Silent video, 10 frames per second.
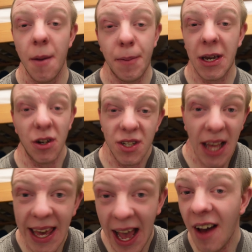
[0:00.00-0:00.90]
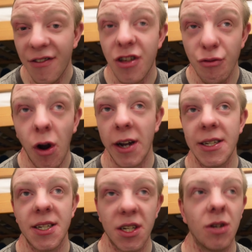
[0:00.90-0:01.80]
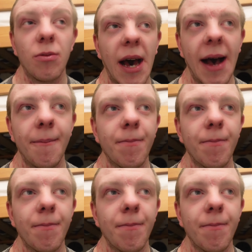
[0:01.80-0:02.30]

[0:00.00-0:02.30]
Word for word: because they have the right to do that.